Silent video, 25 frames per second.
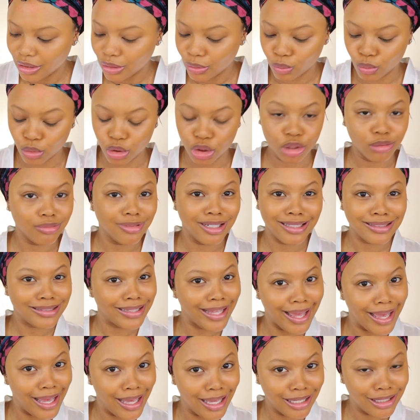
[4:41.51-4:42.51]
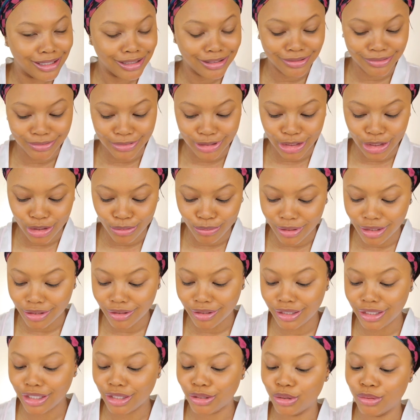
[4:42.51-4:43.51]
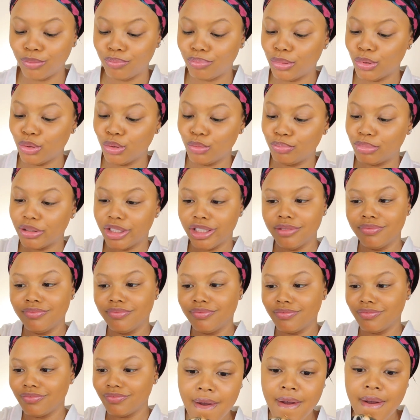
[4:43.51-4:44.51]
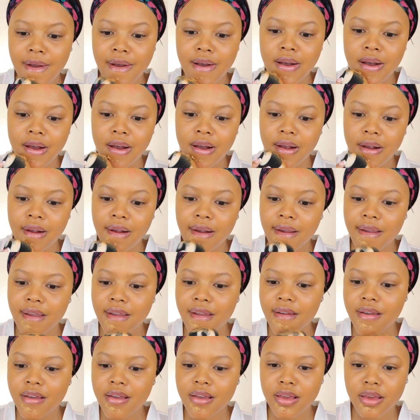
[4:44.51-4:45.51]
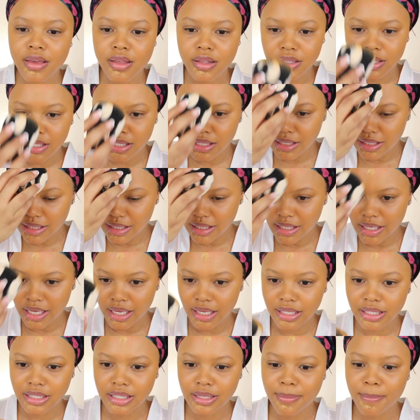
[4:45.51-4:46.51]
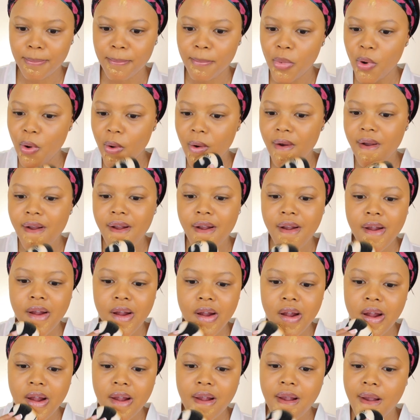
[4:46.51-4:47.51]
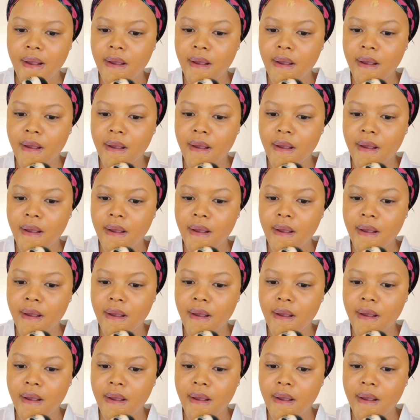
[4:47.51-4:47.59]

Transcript: want that. We don't want like oompa loompa. All right, take some more.